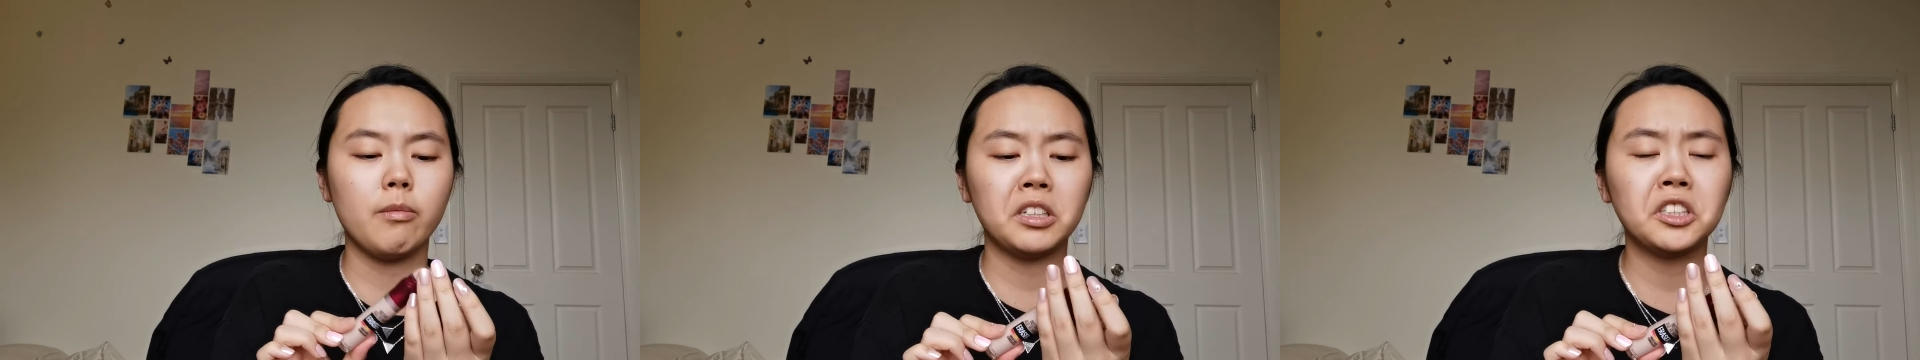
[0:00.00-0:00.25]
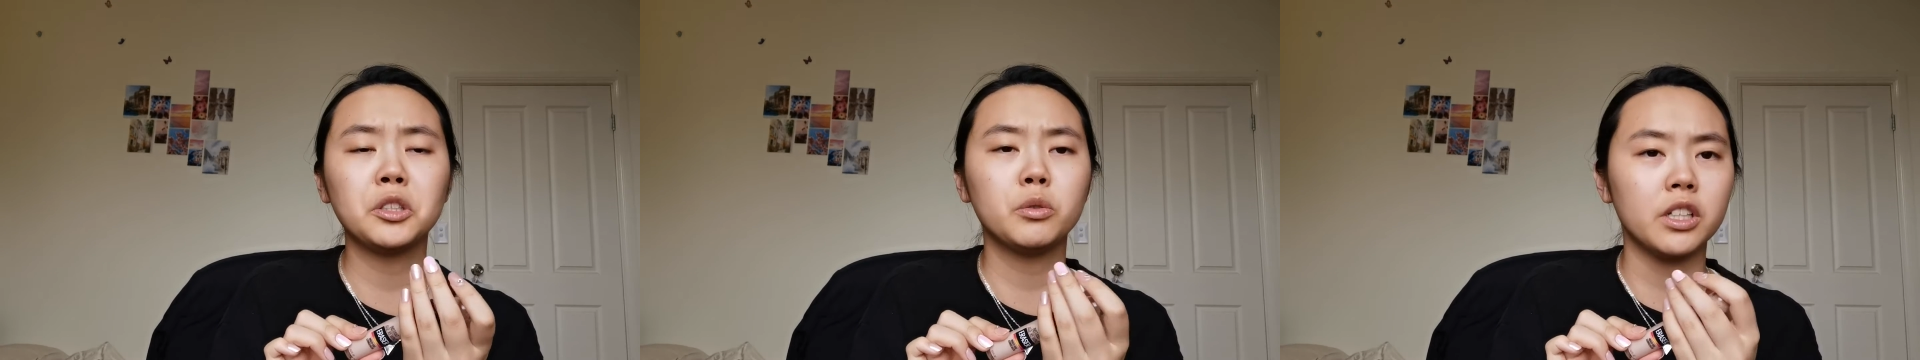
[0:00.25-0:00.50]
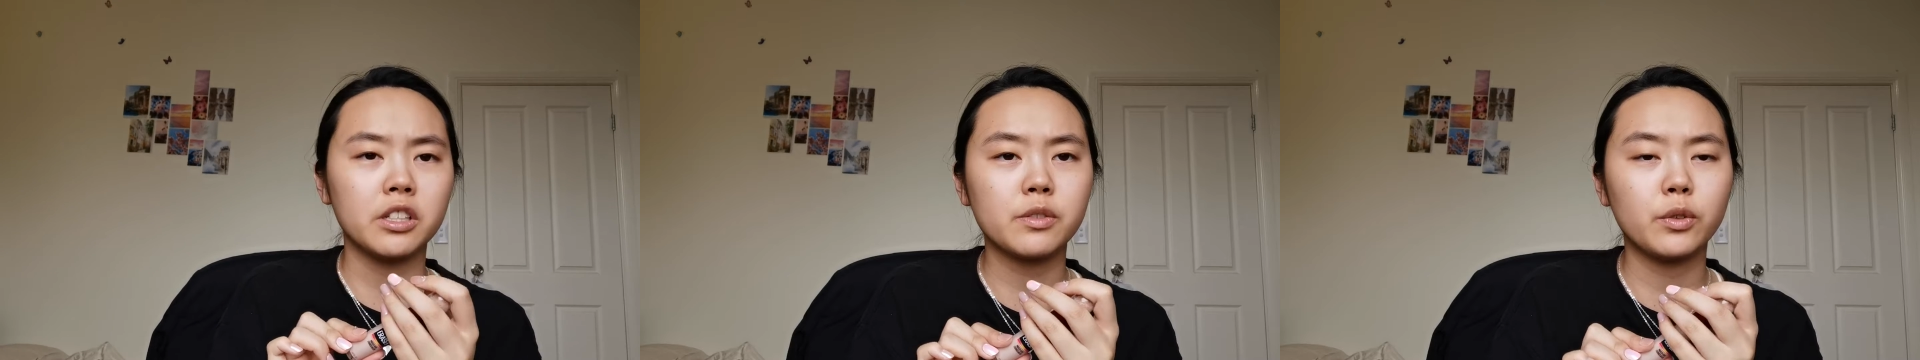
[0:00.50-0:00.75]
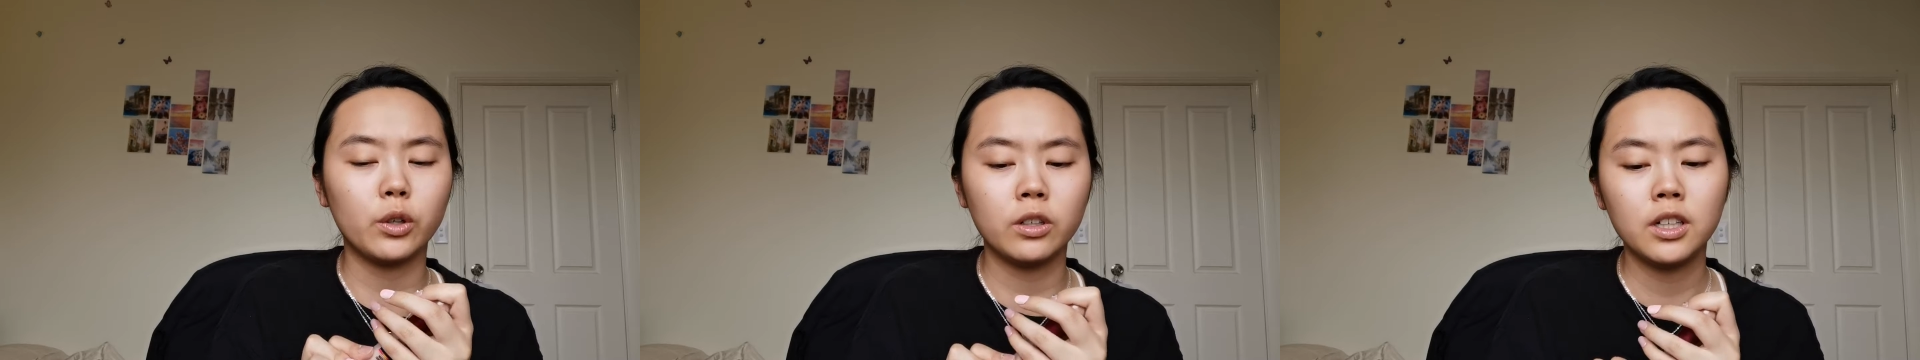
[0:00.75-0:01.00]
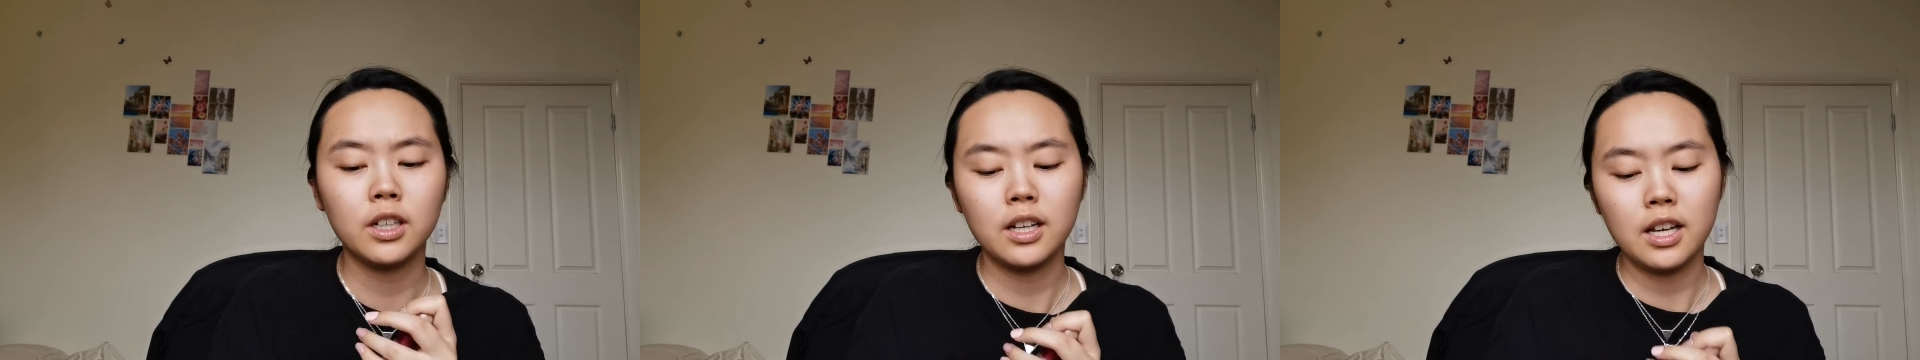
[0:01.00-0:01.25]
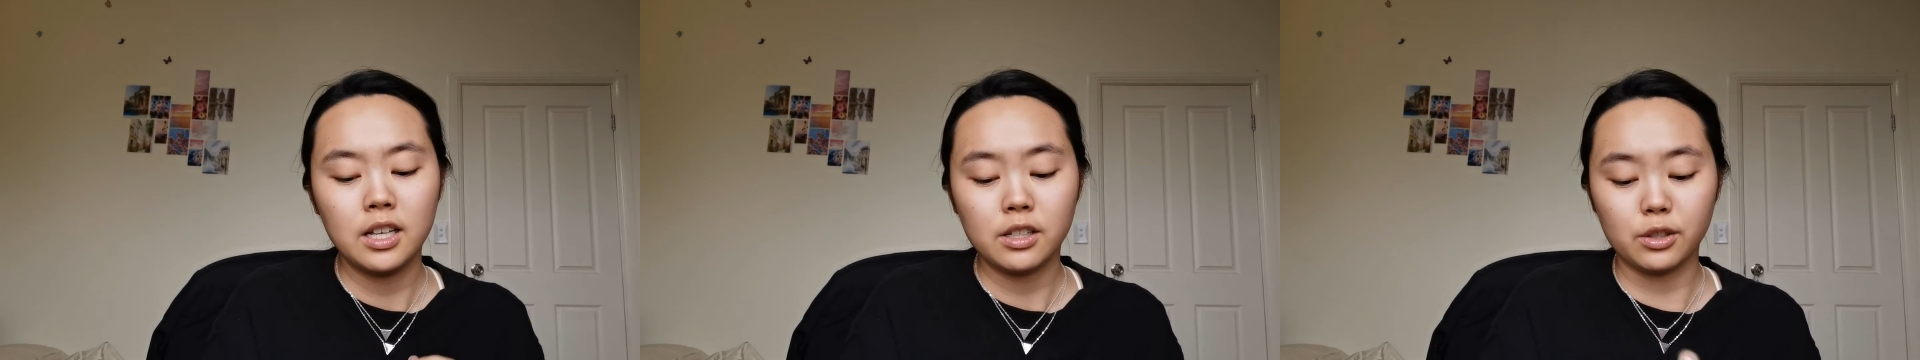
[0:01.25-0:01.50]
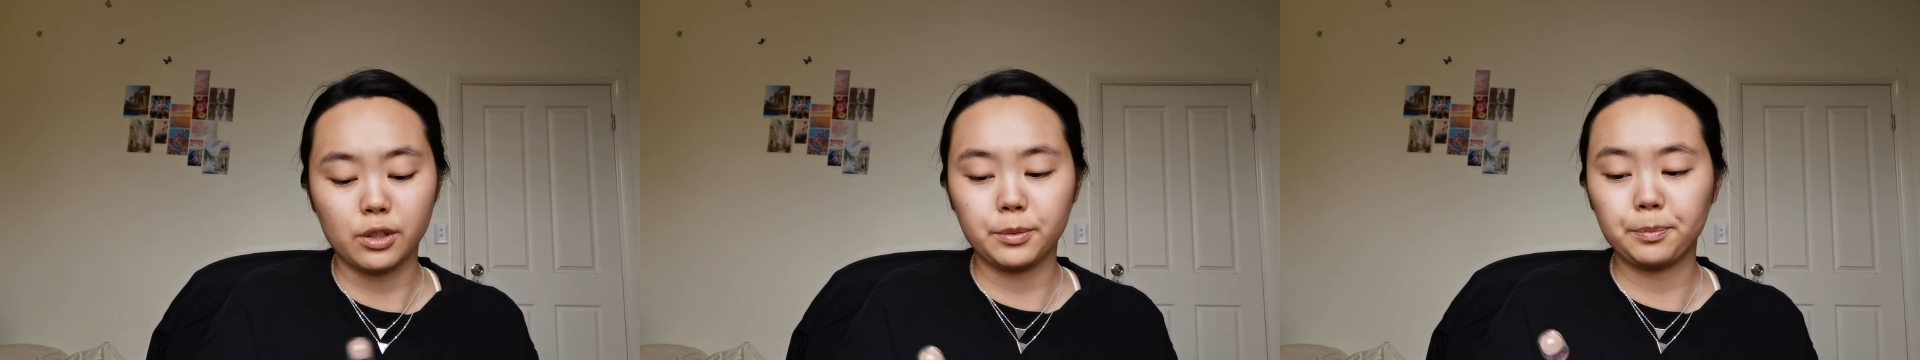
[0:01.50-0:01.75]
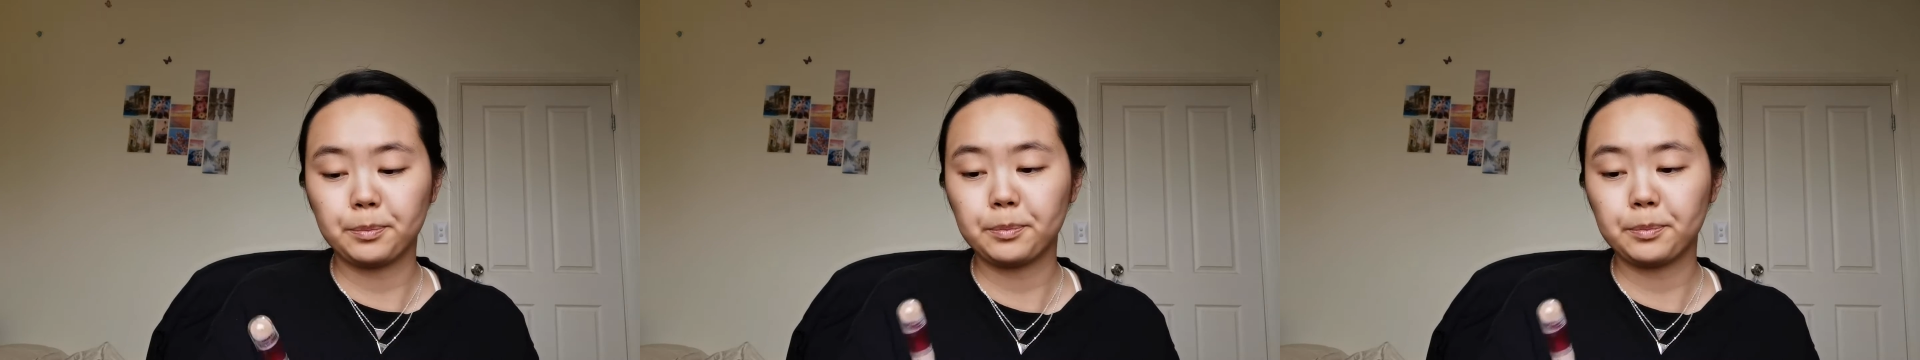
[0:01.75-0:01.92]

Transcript: I don't know what it's for, so